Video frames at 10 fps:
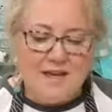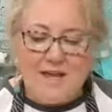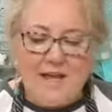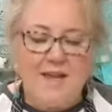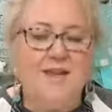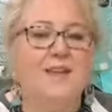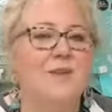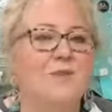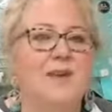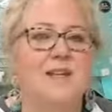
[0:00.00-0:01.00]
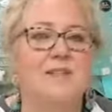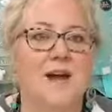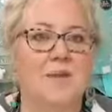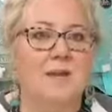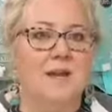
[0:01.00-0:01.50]
And you can
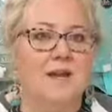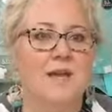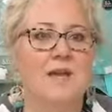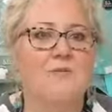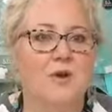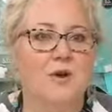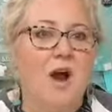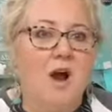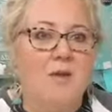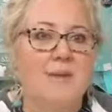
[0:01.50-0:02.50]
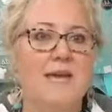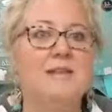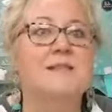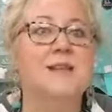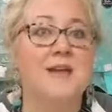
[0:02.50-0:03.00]
type in any of your
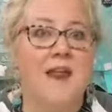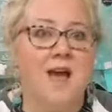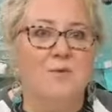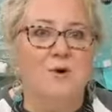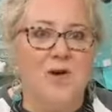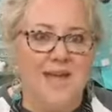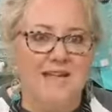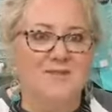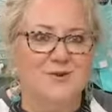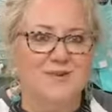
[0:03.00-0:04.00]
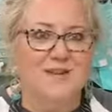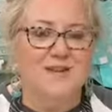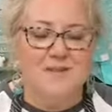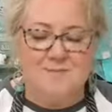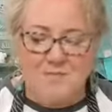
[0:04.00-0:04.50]
comments and I will answer
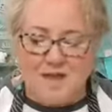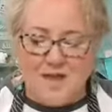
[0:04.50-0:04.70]
them